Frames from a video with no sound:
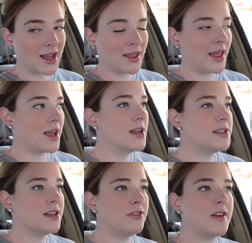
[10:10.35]
I like
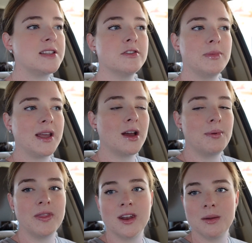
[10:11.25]
did a face of makeup
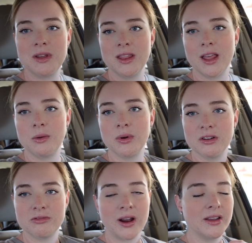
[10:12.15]
and then I'm in like one
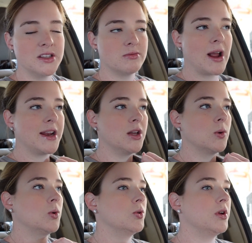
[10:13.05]
of Riley's ratty
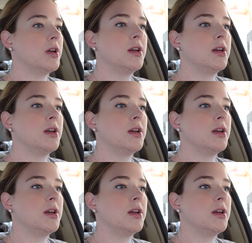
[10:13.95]
old